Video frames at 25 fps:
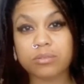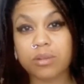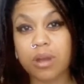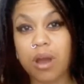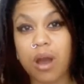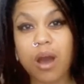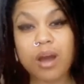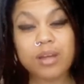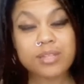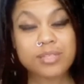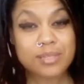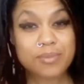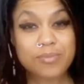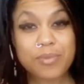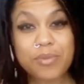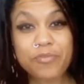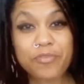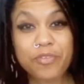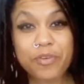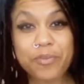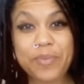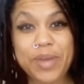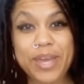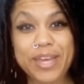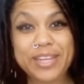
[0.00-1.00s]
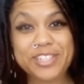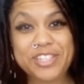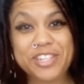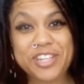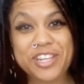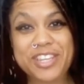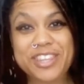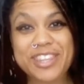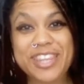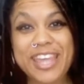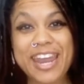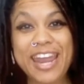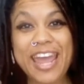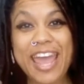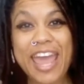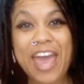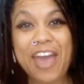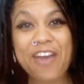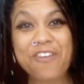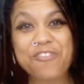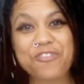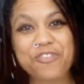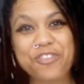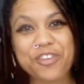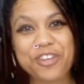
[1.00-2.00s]
awesome information that I
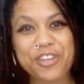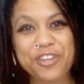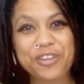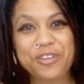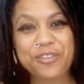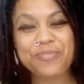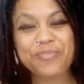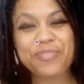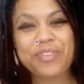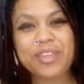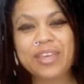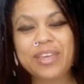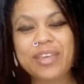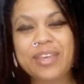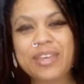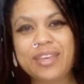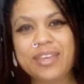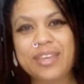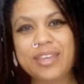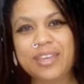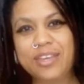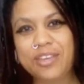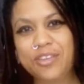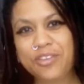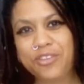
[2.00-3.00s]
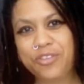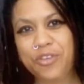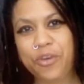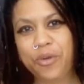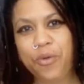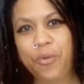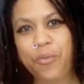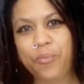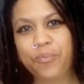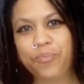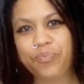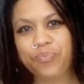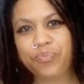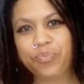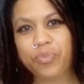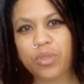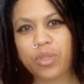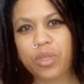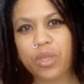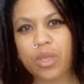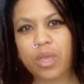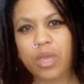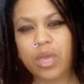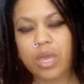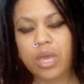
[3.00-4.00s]
have for you. So
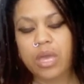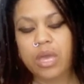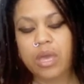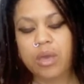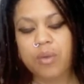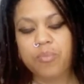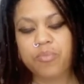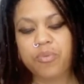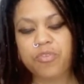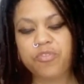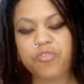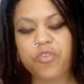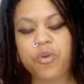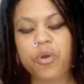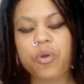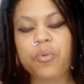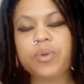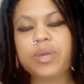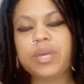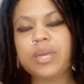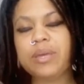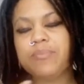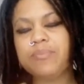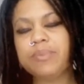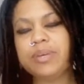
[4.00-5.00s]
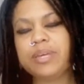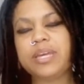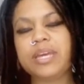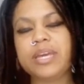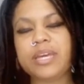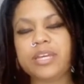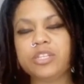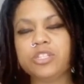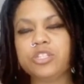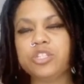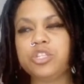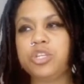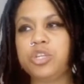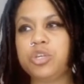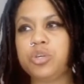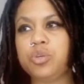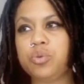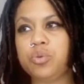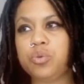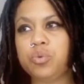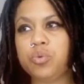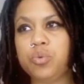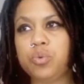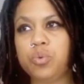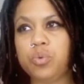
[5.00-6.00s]
before we can begin
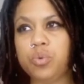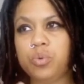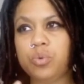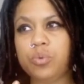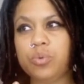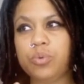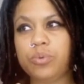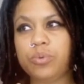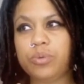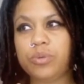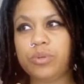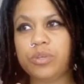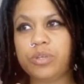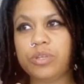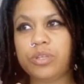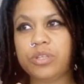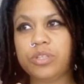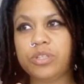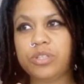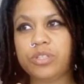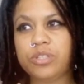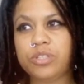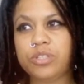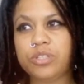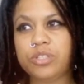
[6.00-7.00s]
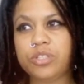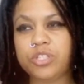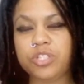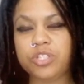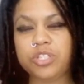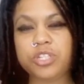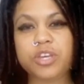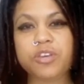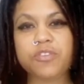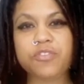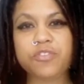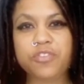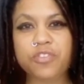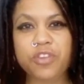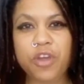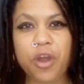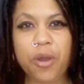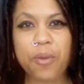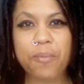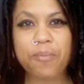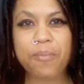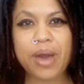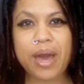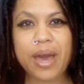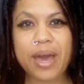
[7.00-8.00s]
to shift
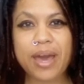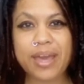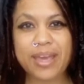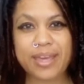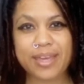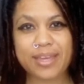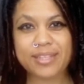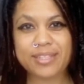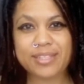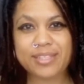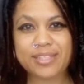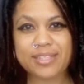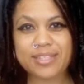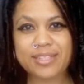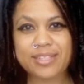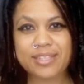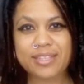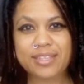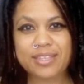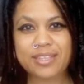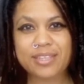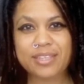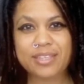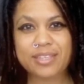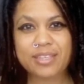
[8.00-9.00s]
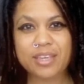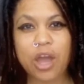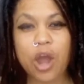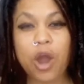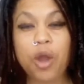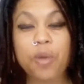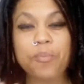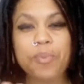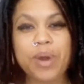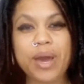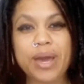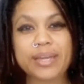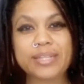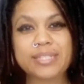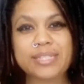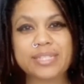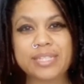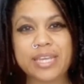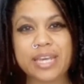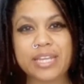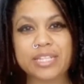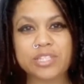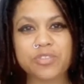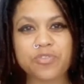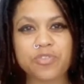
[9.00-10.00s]
our minds, our
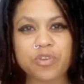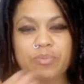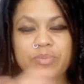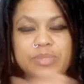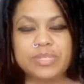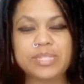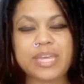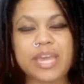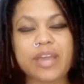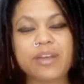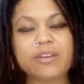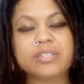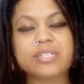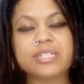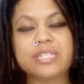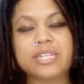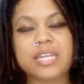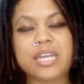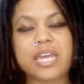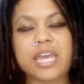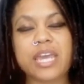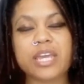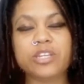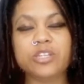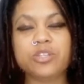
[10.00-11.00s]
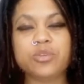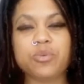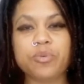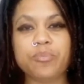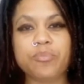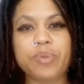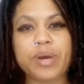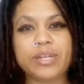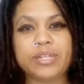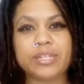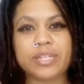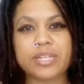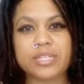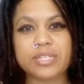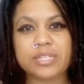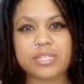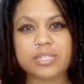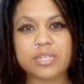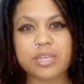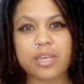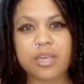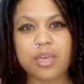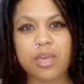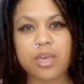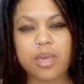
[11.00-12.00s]
mindsets from scarcity into
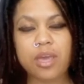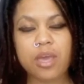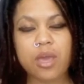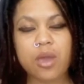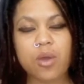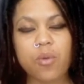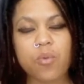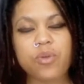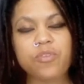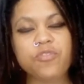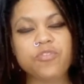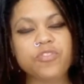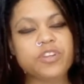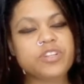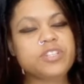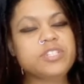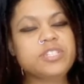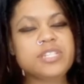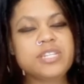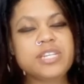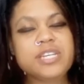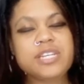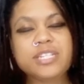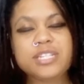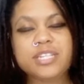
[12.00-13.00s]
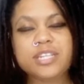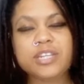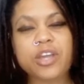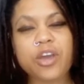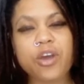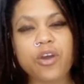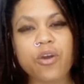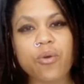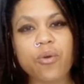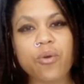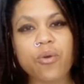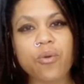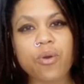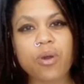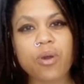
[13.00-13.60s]
abundance, we first need to know